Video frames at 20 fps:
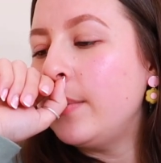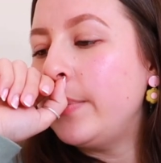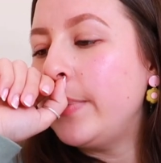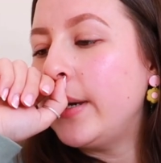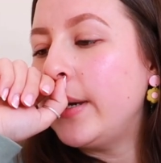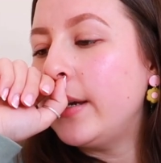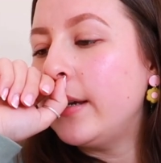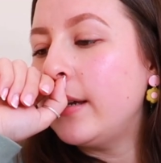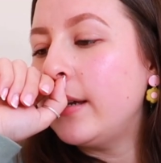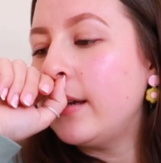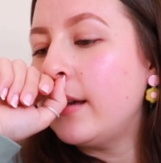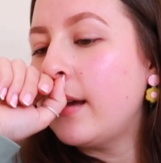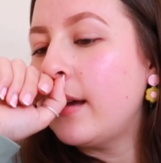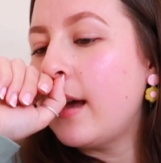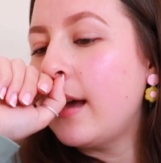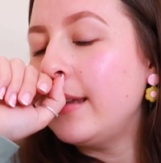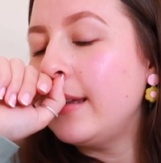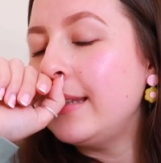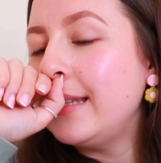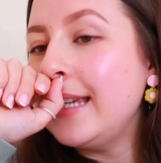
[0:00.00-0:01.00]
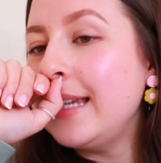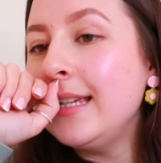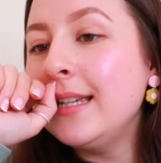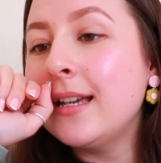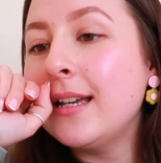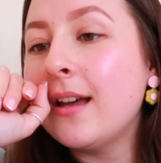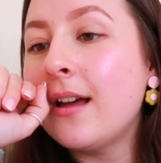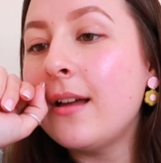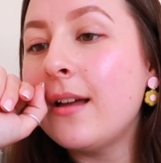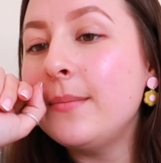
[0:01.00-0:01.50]
But I think
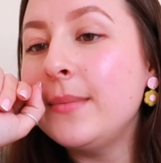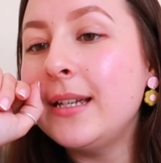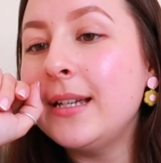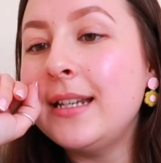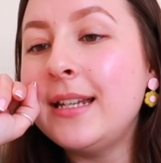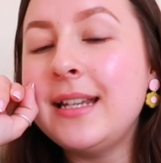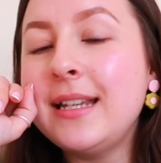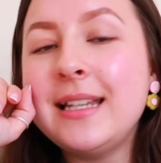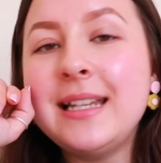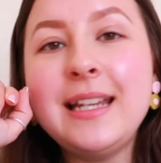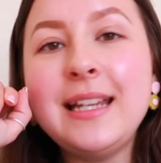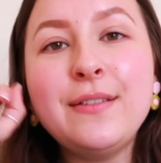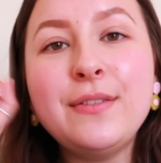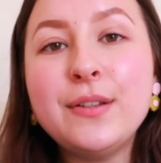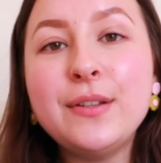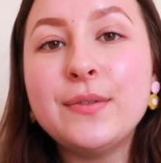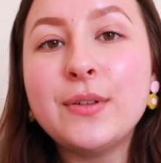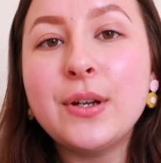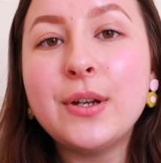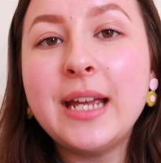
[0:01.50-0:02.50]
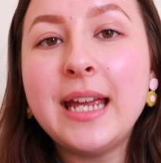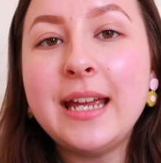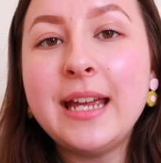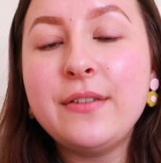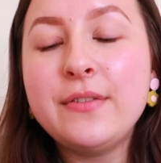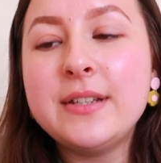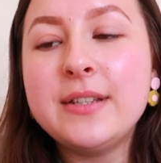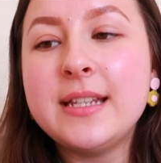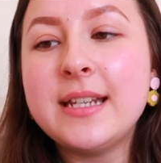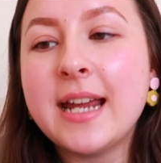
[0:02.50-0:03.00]
I'm gonna leave the vlog here
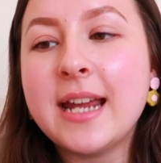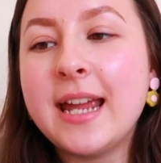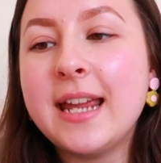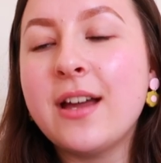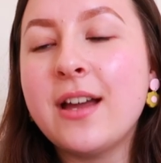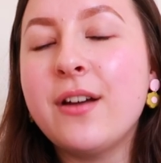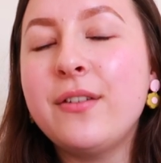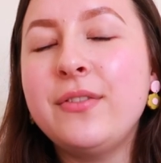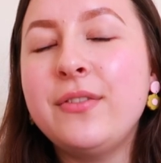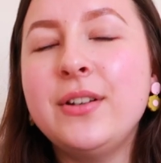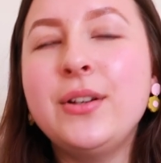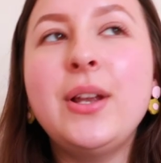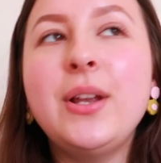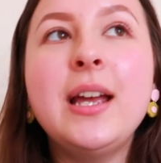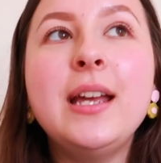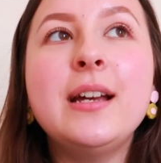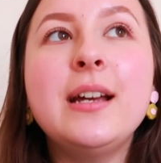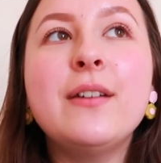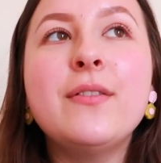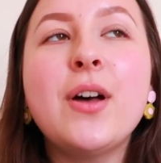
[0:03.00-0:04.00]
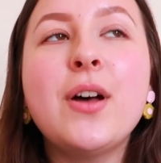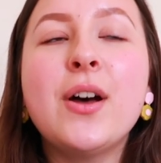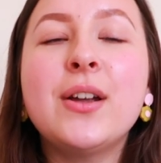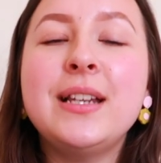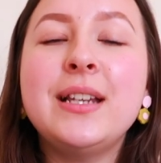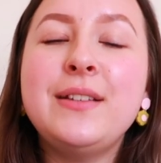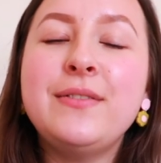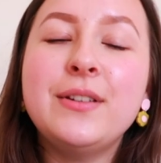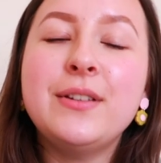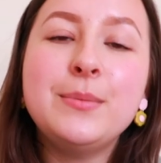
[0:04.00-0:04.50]
for today. I feel like I've
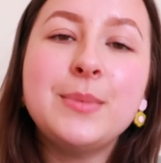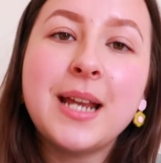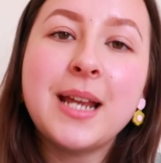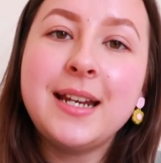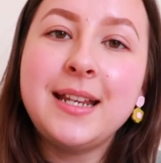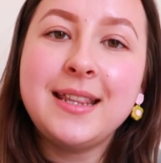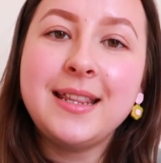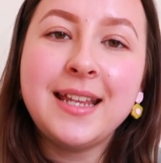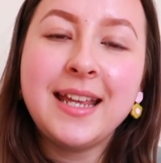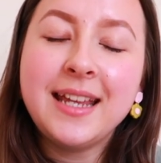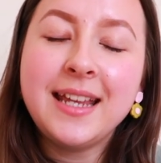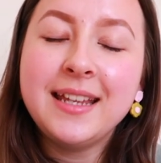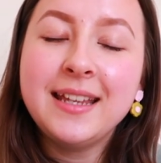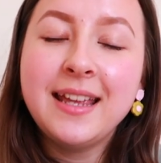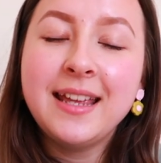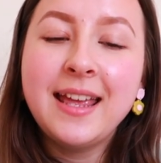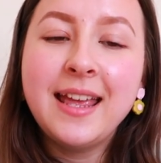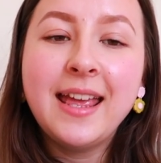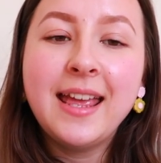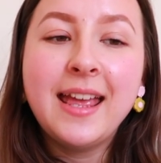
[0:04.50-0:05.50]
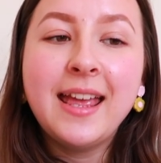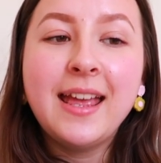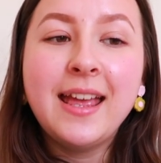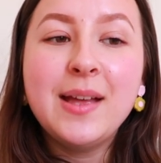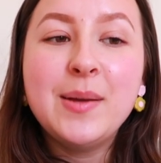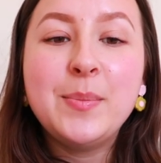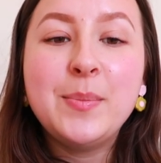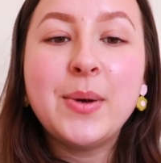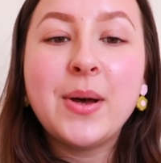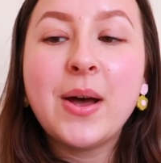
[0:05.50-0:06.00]
hardly filmed anything,
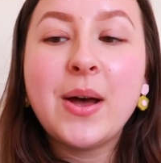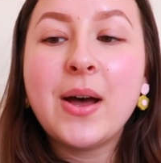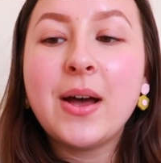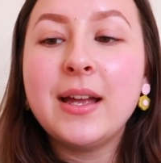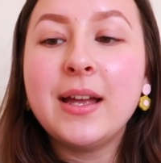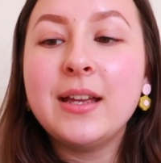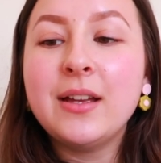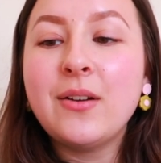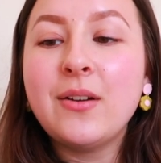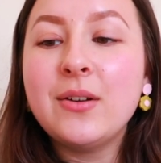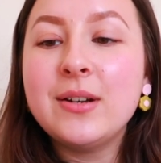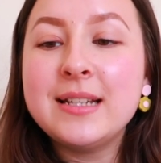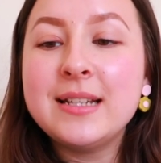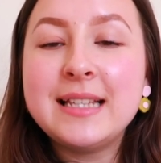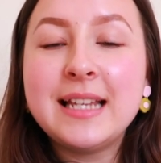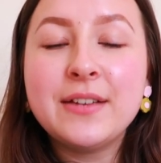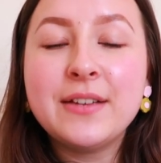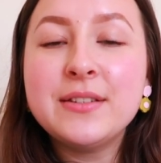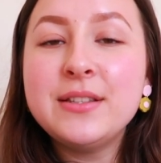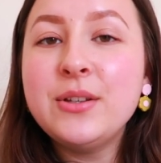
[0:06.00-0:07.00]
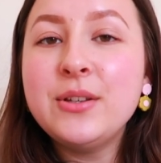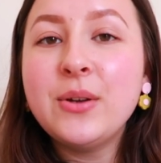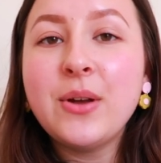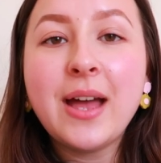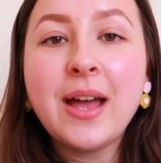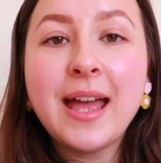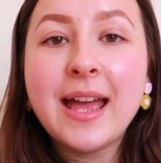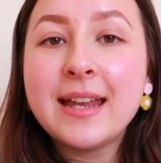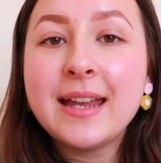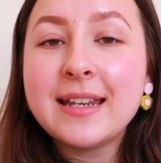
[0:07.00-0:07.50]
but I've still got
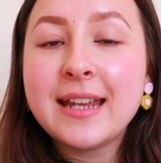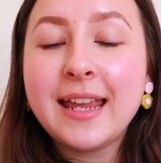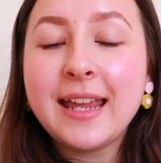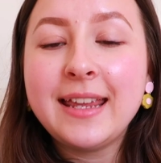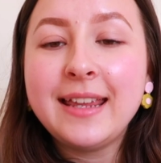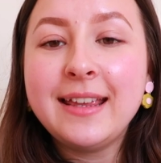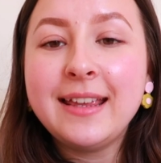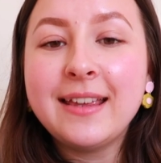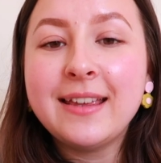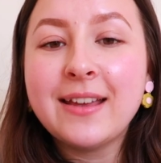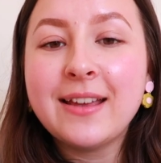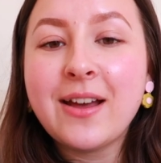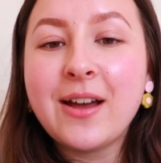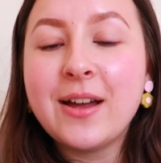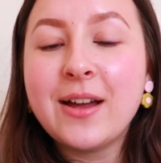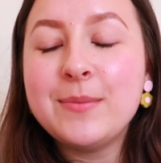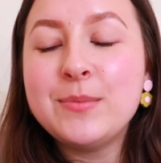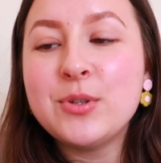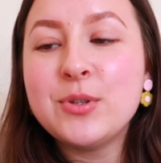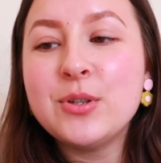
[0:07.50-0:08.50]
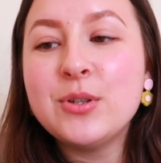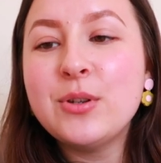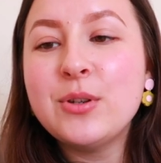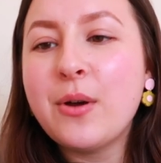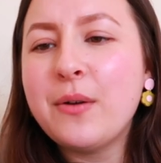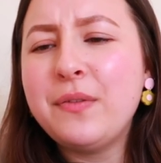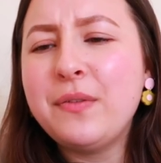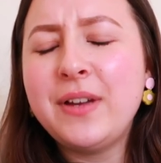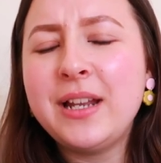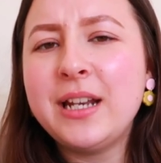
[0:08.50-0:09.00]
a headache. I'm just
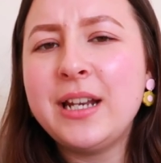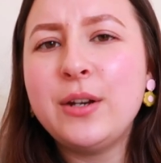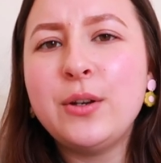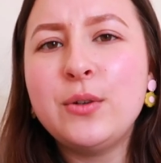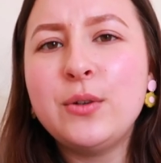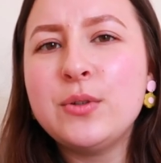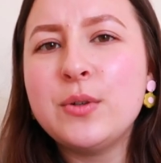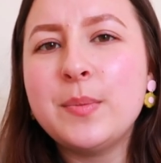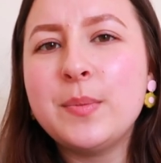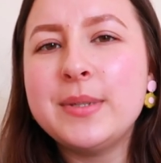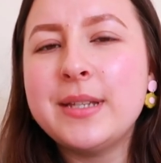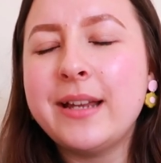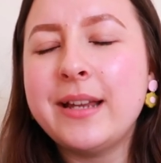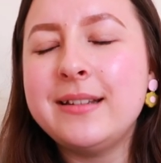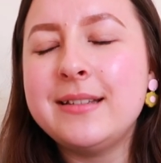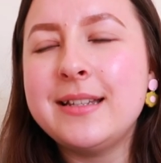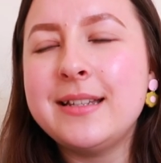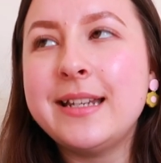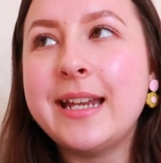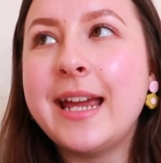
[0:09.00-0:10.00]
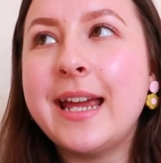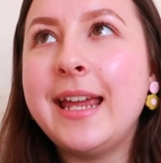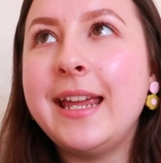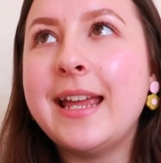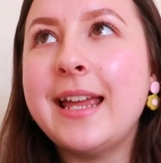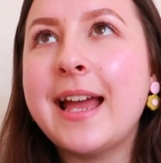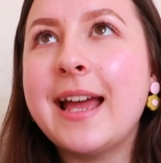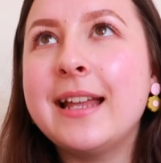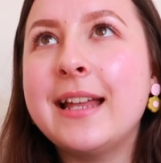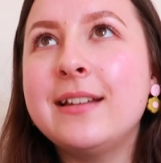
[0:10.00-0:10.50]
not feeling 100%
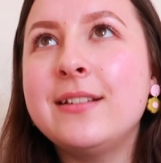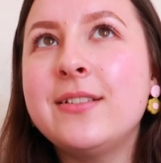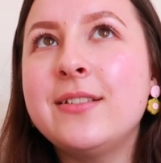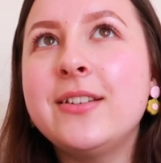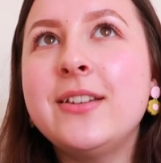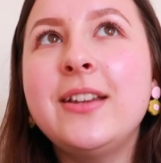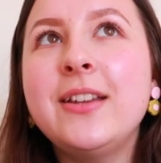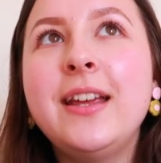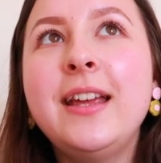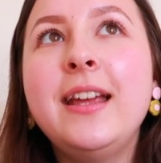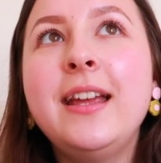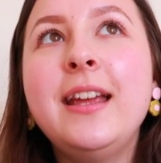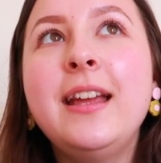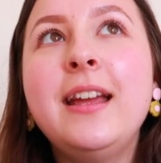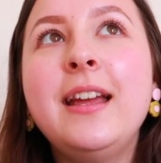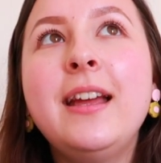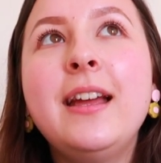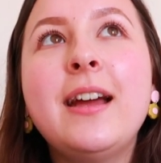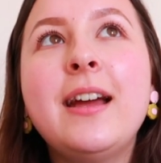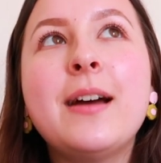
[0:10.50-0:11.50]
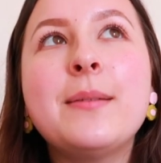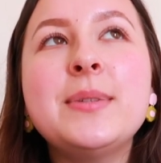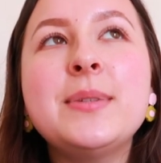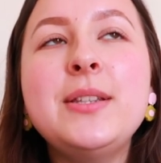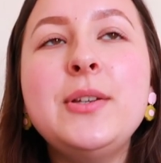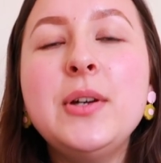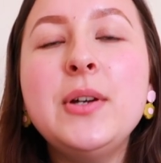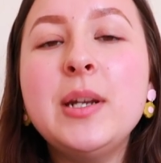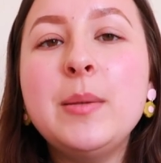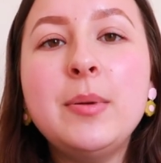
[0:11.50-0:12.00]
today, and I'm
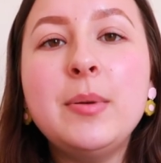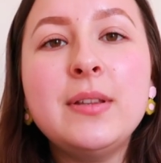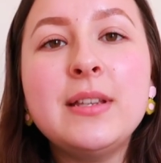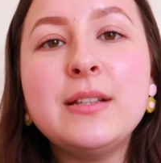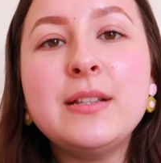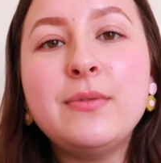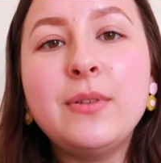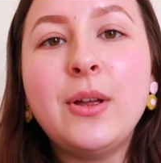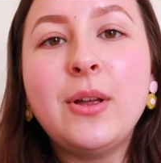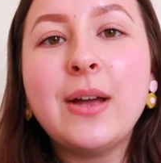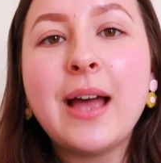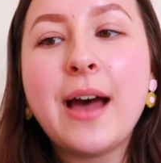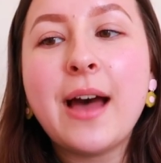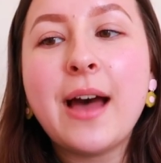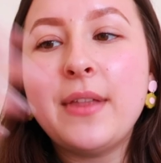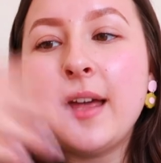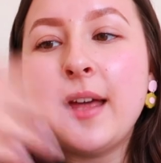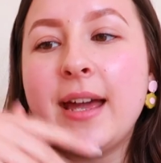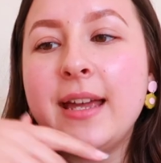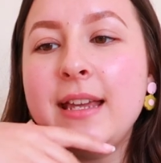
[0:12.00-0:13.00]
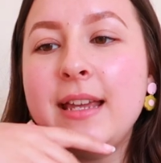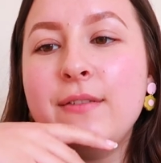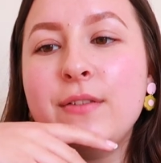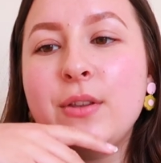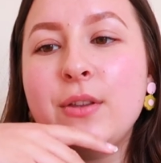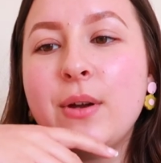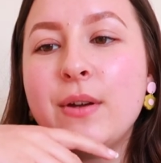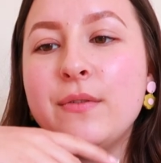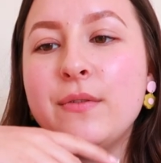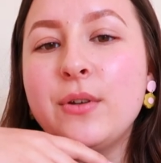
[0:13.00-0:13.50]
still gonna put this vlog there even
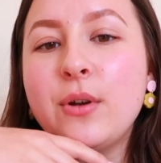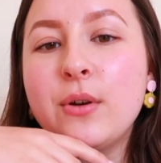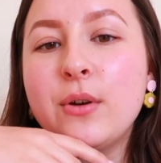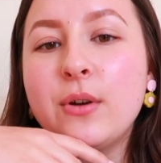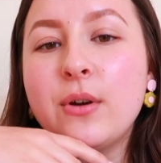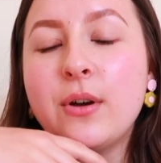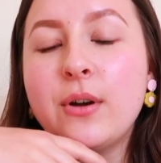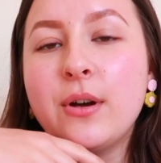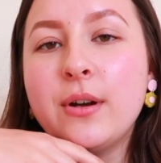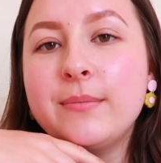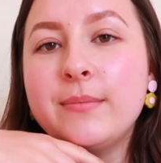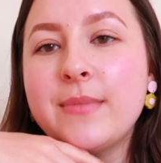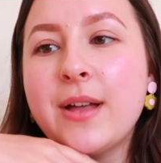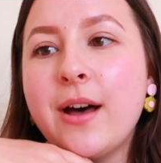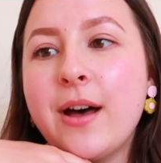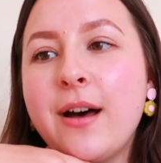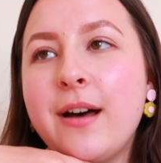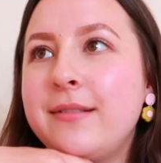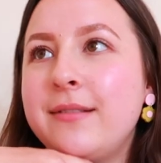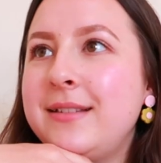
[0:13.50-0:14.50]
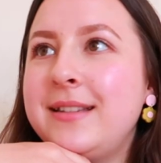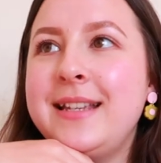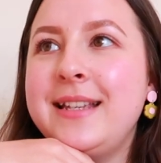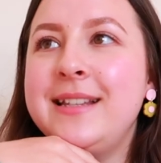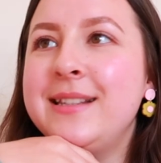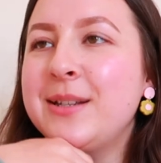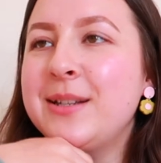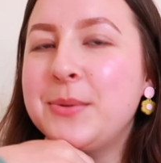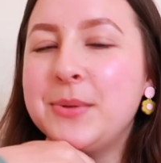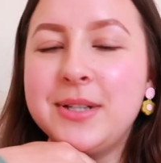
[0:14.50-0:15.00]
though I've not got half the
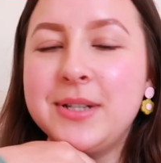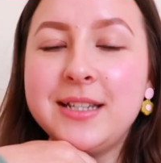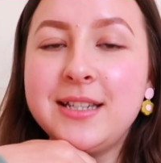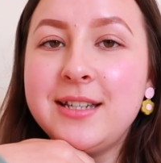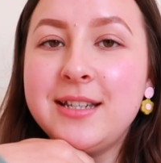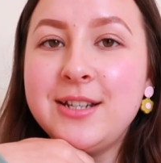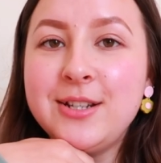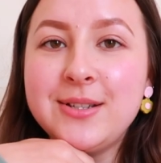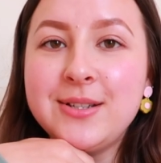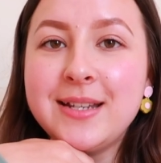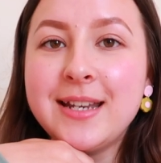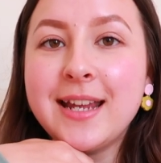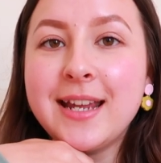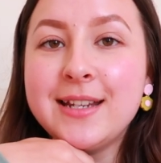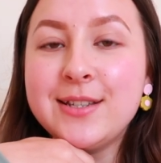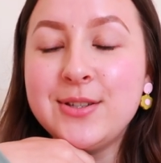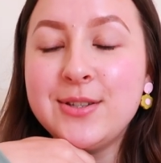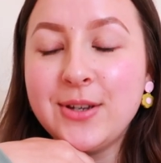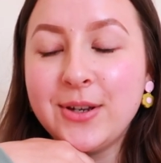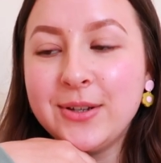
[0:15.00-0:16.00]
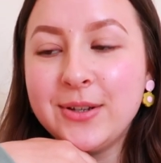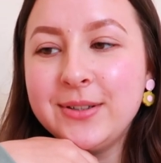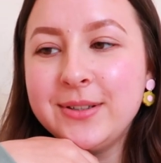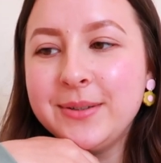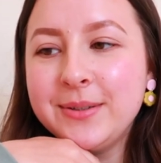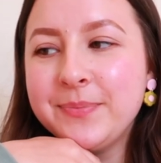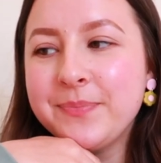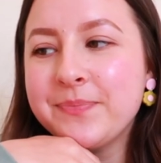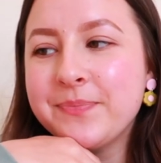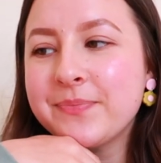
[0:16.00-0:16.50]
things I wanted to do today done.